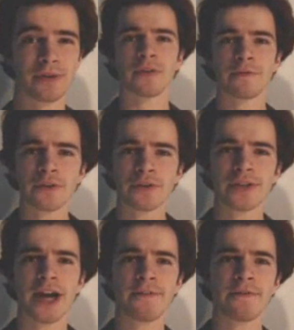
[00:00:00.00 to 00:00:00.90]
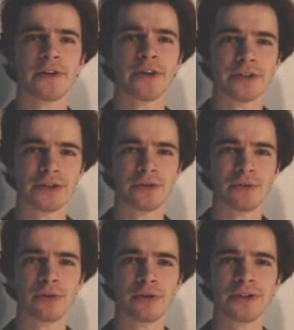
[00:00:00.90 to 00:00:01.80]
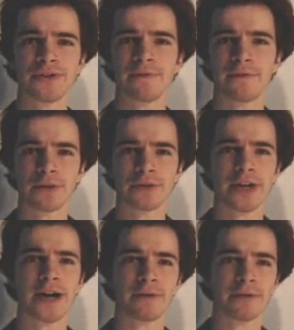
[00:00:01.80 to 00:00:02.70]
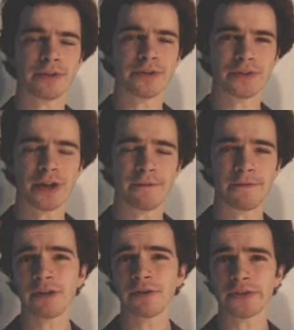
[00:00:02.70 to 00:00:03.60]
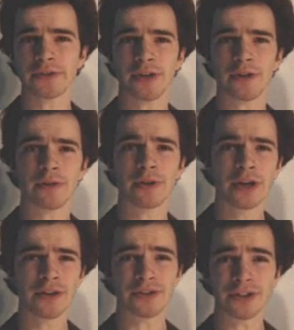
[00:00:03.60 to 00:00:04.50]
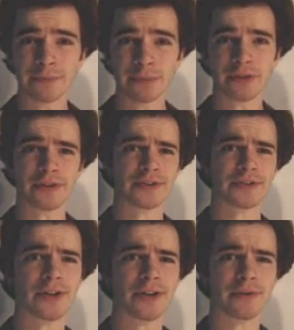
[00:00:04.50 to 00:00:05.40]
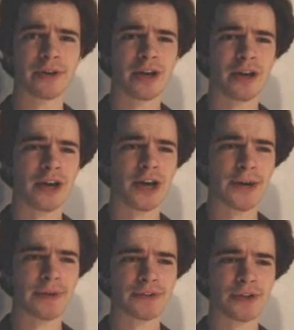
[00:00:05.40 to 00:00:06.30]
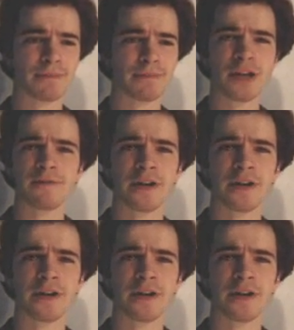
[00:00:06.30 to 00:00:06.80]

The first half of Audition, or at least the first hour, is very slow, deliberately slow, and some may